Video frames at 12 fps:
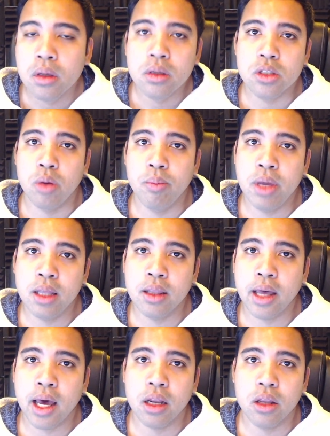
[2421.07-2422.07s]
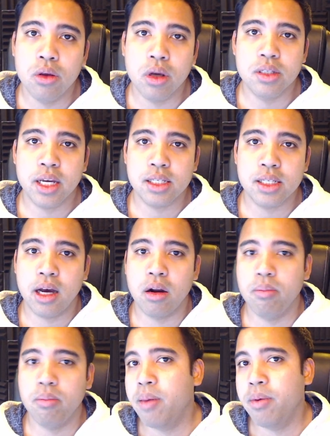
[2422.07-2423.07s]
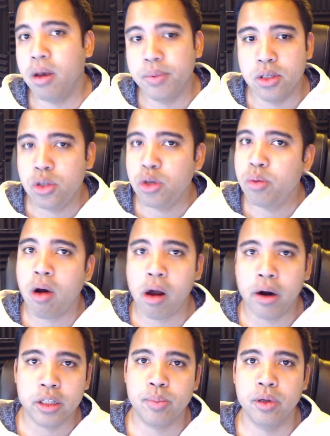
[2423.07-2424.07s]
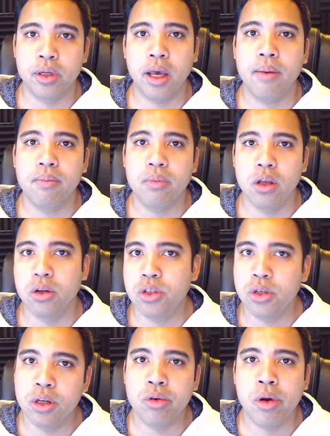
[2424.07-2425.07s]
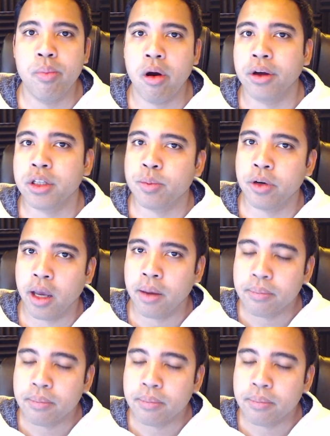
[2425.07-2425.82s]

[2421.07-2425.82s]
So meaning that you can test out maybe up to 2 products per day, 2 to 3 products per day.